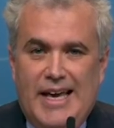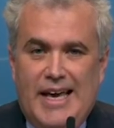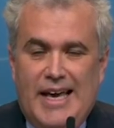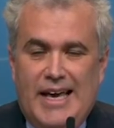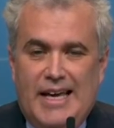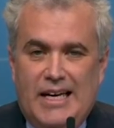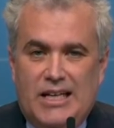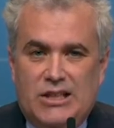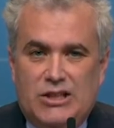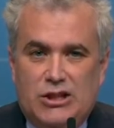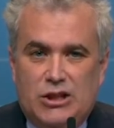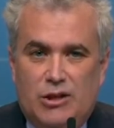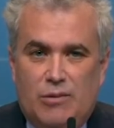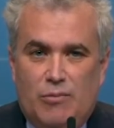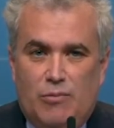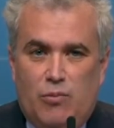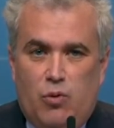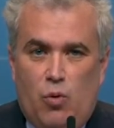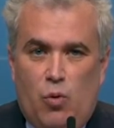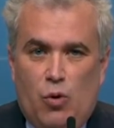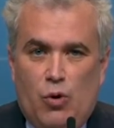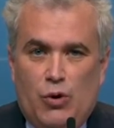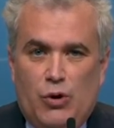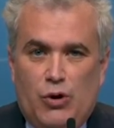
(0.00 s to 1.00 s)
and it's an
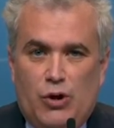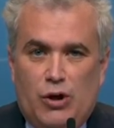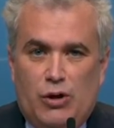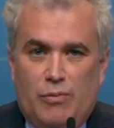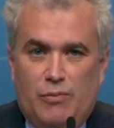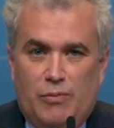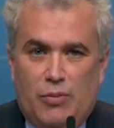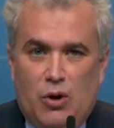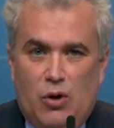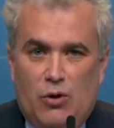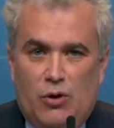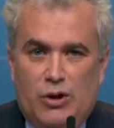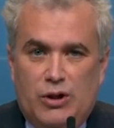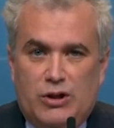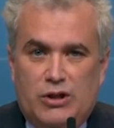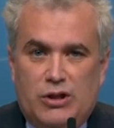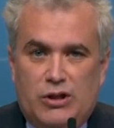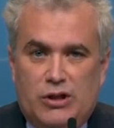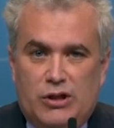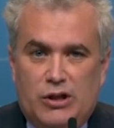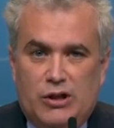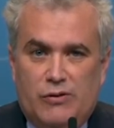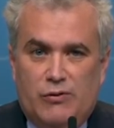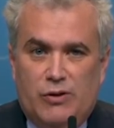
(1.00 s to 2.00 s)
important component
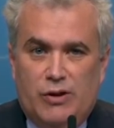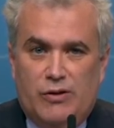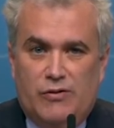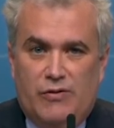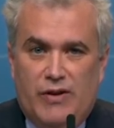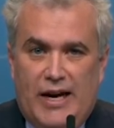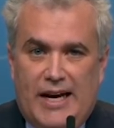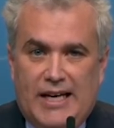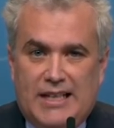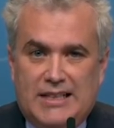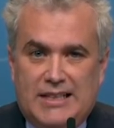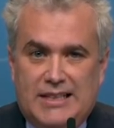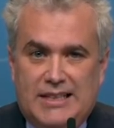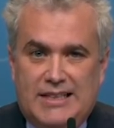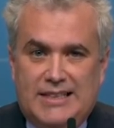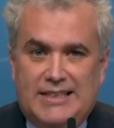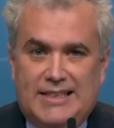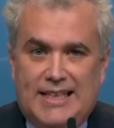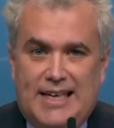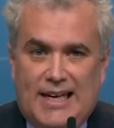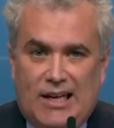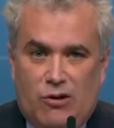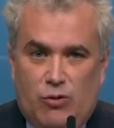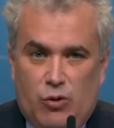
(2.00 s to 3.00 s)
to delivering
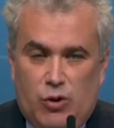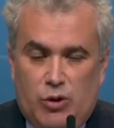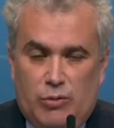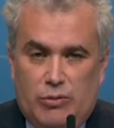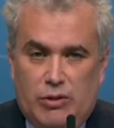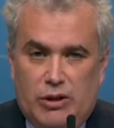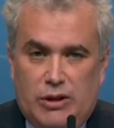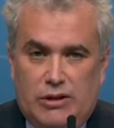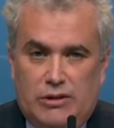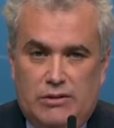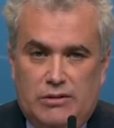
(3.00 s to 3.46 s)
vaccines equitably.